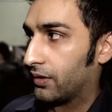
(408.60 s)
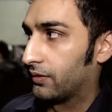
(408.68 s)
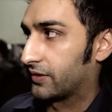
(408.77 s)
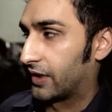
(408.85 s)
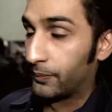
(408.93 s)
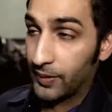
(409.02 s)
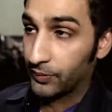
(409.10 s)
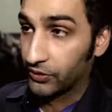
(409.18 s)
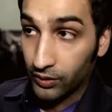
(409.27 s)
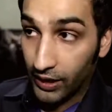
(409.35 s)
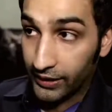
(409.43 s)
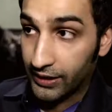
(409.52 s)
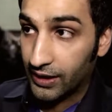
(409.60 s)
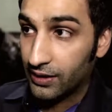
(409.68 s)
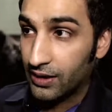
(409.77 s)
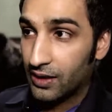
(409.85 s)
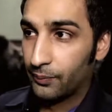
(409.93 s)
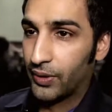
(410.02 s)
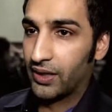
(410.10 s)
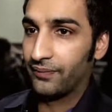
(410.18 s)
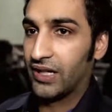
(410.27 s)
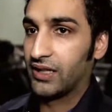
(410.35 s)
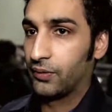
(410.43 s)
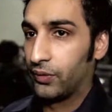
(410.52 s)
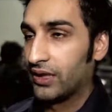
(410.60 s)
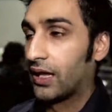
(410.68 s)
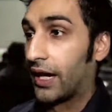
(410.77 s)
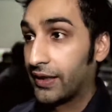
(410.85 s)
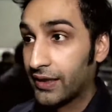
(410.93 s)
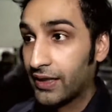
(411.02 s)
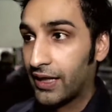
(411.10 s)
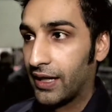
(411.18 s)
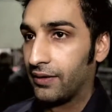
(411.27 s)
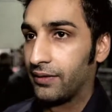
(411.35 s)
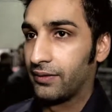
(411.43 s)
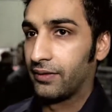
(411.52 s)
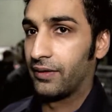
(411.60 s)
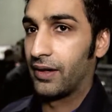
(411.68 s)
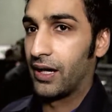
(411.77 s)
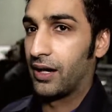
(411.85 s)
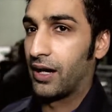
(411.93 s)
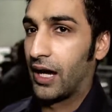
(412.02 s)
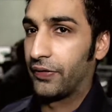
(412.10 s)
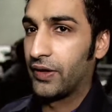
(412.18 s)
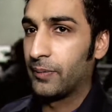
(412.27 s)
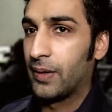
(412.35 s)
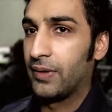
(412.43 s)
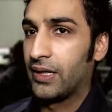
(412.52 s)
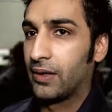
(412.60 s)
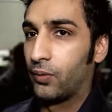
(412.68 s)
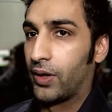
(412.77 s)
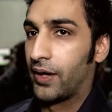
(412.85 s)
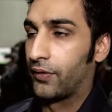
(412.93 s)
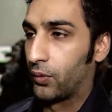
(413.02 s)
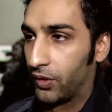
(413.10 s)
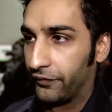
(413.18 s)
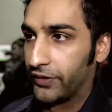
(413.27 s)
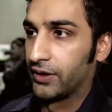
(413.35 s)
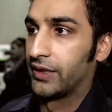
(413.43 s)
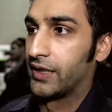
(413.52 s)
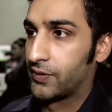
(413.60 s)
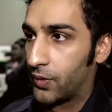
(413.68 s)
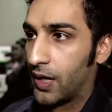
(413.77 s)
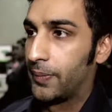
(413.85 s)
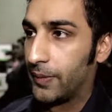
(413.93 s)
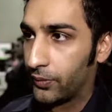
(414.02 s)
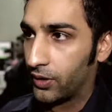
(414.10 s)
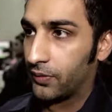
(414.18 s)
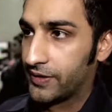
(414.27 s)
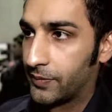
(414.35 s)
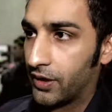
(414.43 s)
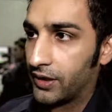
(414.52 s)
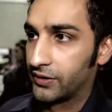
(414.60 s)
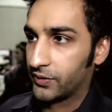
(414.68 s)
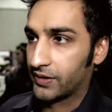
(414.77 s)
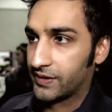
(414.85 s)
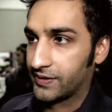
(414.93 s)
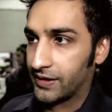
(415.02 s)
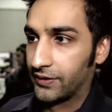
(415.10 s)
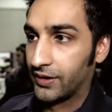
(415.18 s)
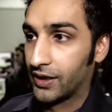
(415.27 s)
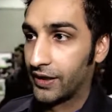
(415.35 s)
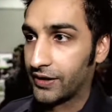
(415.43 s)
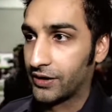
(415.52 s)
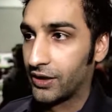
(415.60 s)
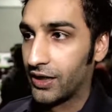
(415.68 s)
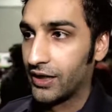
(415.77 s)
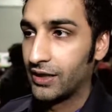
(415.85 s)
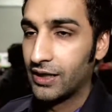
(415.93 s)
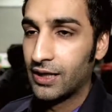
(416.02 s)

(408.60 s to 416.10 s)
some people don't like it, but we like it, and I think maybe whatever we're feeling is why people are responding to us and saying they like it a lot.